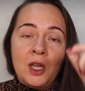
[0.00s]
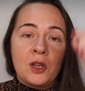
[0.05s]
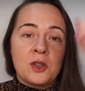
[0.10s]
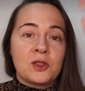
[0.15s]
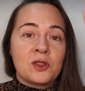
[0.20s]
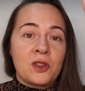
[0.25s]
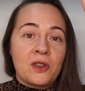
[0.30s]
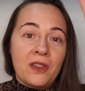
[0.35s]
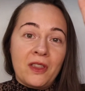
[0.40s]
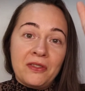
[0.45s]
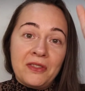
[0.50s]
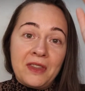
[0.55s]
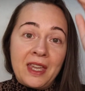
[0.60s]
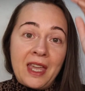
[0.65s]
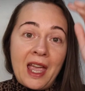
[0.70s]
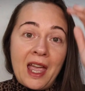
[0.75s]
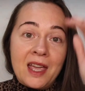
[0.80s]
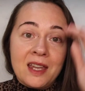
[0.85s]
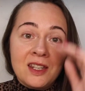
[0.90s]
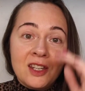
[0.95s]
so that
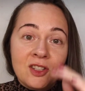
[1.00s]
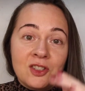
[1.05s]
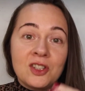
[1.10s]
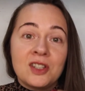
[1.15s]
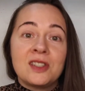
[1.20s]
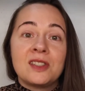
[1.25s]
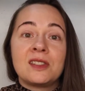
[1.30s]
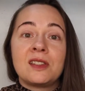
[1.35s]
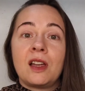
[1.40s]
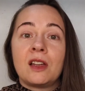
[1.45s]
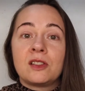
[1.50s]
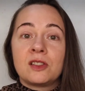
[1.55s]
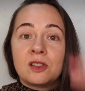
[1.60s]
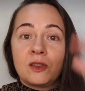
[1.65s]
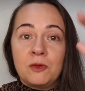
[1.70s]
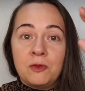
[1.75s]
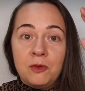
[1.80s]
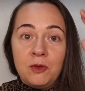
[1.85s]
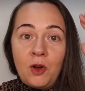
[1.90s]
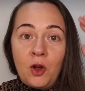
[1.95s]
the energy starts
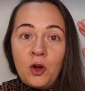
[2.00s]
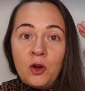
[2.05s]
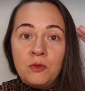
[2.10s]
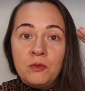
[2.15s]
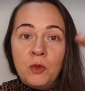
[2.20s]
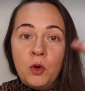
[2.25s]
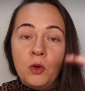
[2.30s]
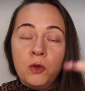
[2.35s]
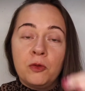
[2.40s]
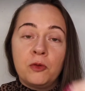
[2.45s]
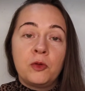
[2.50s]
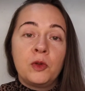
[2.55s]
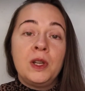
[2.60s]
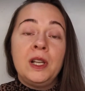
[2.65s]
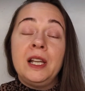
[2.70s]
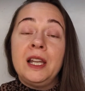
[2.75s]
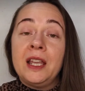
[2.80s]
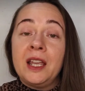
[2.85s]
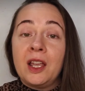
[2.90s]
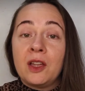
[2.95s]
to flow more
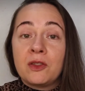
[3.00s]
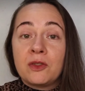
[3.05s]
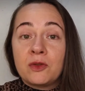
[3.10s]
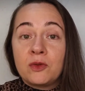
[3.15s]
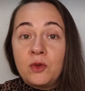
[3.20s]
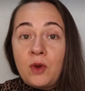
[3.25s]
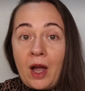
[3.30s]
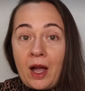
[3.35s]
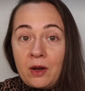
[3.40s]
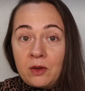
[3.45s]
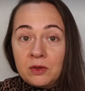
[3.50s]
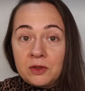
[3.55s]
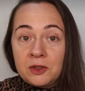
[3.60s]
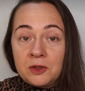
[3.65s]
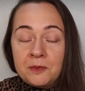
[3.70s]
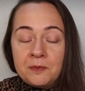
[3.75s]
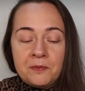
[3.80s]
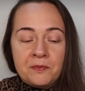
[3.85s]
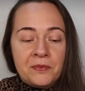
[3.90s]
freely throughout.